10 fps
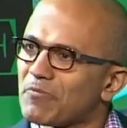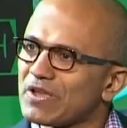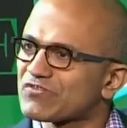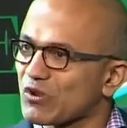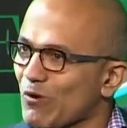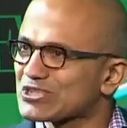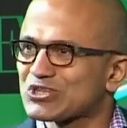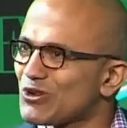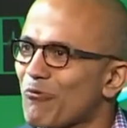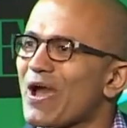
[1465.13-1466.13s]
it's a
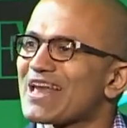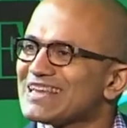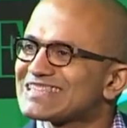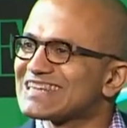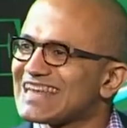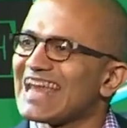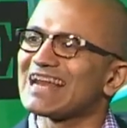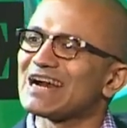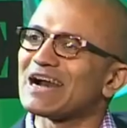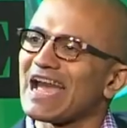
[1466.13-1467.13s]
question of, where is the
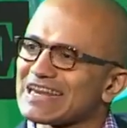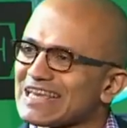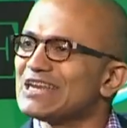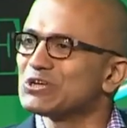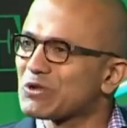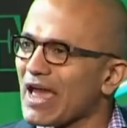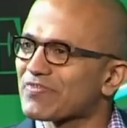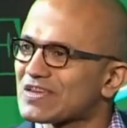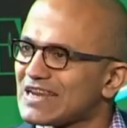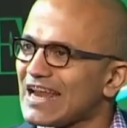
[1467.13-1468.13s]
data and can you get
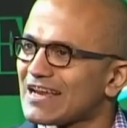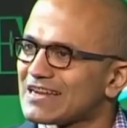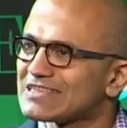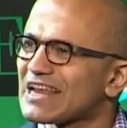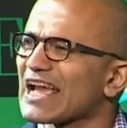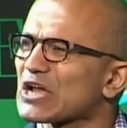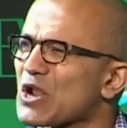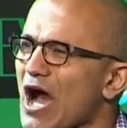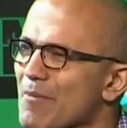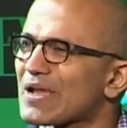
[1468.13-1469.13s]
the data? Is it
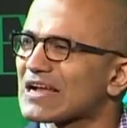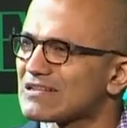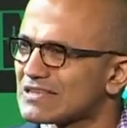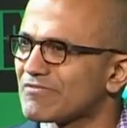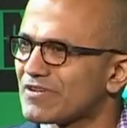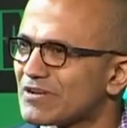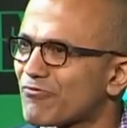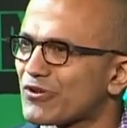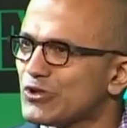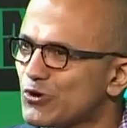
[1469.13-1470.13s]
economical even
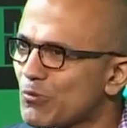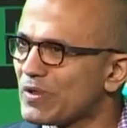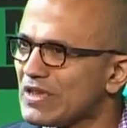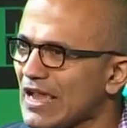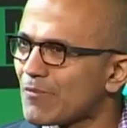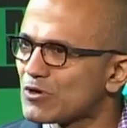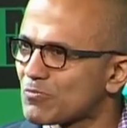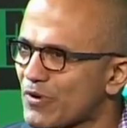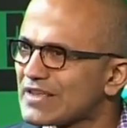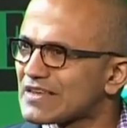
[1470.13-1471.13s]
for you to be able to
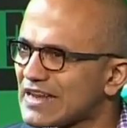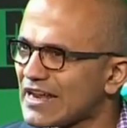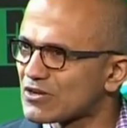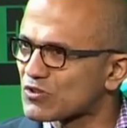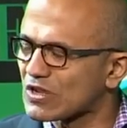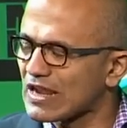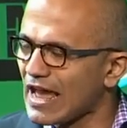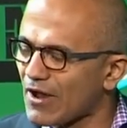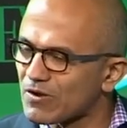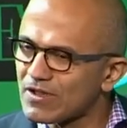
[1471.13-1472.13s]
bring the data to the
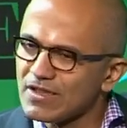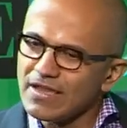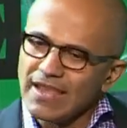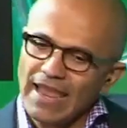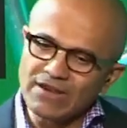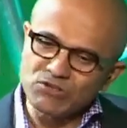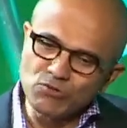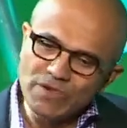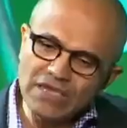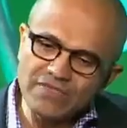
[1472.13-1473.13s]
cloud? And to
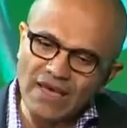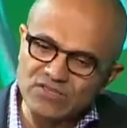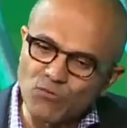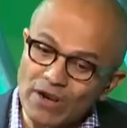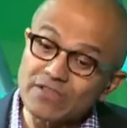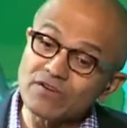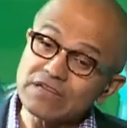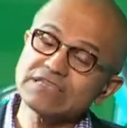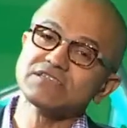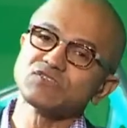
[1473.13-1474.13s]
me, that's one of the
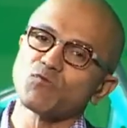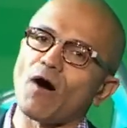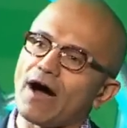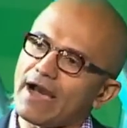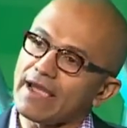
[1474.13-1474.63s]
reasons why.